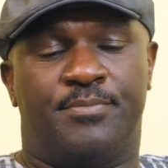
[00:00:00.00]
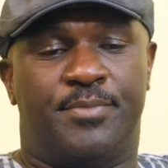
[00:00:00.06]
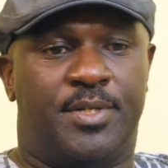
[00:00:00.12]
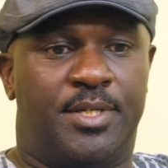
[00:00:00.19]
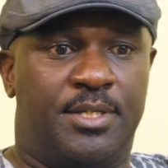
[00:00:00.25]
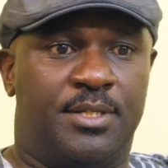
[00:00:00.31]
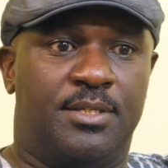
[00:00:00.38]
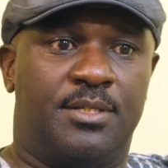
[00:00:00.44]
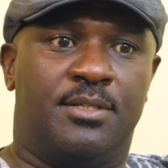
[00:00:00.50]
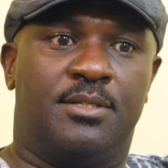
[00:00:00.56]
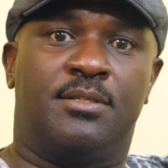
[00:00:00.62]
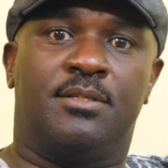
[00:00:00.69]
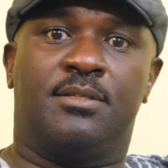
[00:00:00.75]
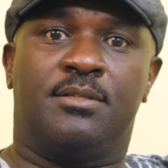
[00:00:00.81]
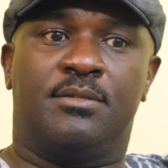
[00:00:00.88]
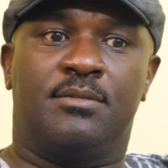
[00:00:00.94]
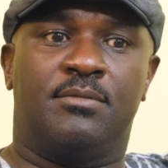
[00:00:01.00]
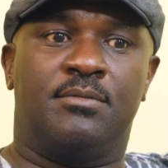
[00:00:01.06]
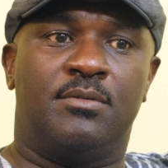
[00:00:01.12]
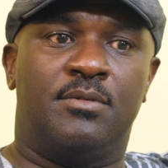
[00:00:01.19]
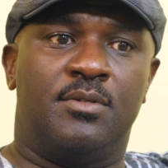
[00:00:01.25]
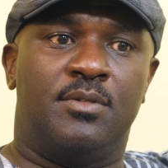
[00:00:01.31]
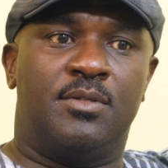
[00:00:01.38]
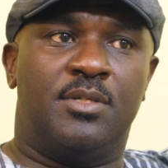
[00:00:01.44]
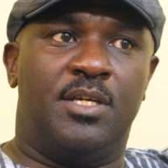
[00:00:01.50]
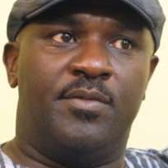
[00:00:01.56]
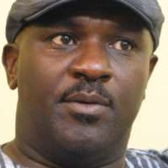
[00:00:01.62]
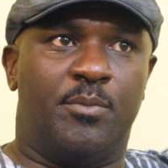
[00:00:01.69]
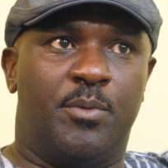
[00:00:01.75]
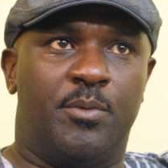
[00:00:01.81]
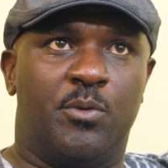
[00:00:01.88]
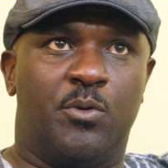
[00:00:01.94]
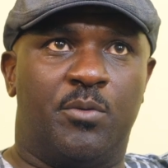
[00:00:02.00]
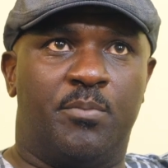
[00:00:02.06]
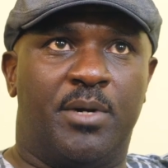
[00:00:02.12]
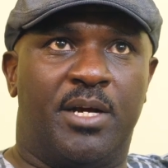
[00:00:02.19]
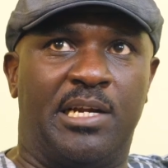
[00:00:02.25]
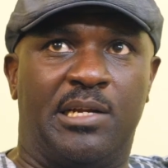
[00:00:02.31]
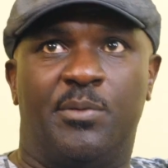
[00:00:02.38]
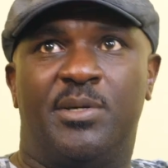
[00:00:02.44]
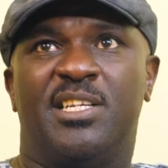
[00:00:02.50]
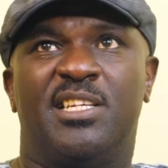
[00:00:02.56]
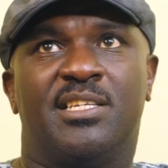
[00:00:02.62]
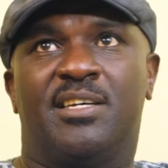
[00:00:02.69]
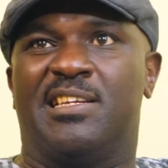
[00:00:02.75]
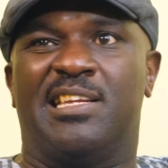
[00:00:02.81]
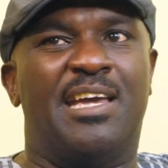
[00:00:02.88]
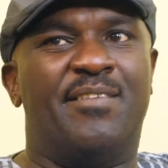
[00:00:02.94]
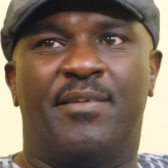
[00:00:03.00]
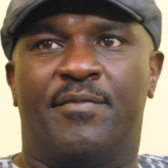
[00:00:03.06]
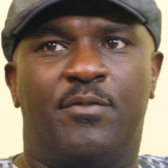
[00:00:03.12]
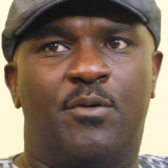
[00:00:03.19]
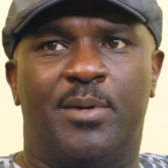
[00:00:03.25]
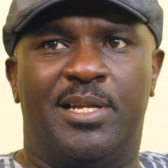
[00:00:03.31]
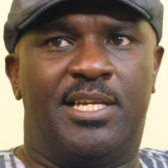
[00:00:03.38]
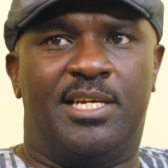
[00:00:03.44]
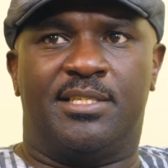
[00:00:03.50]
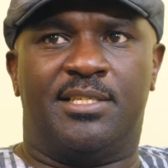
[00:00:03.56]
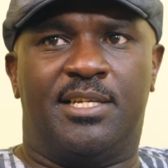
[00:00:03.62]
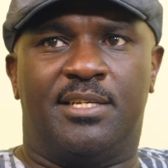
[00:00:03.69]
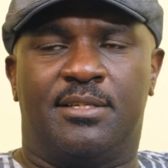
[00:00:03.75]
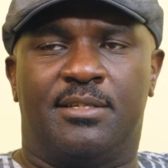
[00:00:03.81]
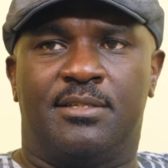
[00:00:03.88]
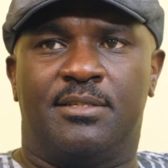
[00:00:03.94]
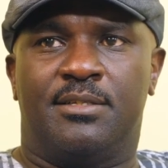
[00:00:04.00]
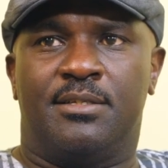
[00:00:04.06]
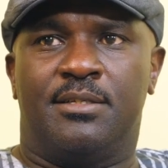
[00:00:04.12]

And even when we got married, we didn't ever formally attend